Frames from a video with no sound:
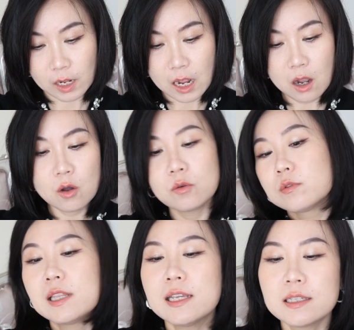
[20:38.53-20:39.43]
Oh,
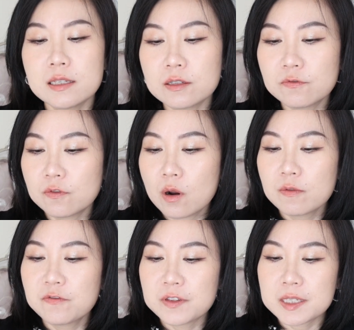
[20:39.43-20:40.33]
this is from
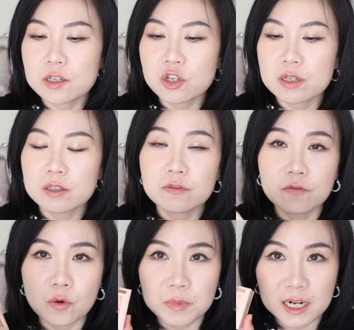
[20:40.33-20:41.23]
Physicians
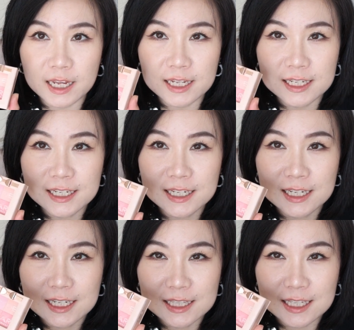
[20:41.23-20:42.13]
Formula.
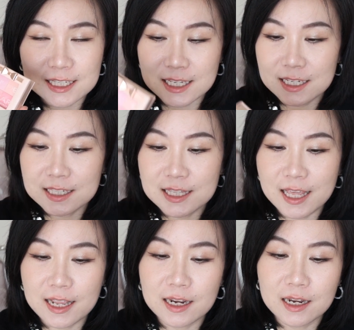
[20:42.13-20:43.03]
This is
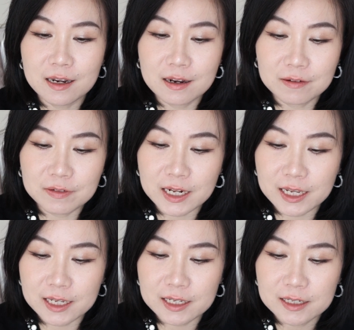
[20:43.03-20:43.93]
the
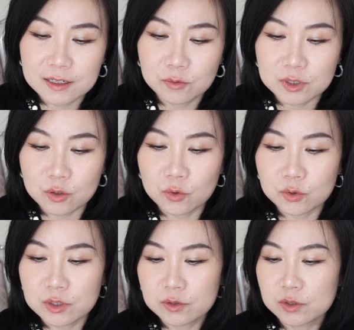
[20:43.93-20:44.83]
lovely, what's it
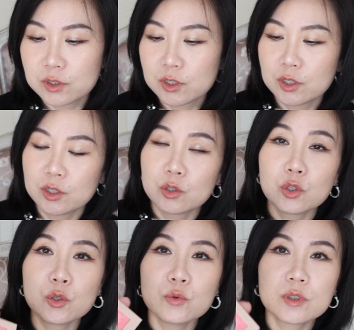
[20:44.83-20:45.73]
called?
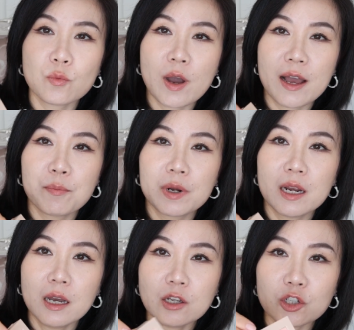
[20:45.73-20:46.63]
Nude Wear
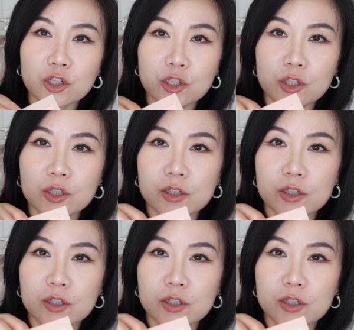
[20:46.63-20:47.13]
Blush.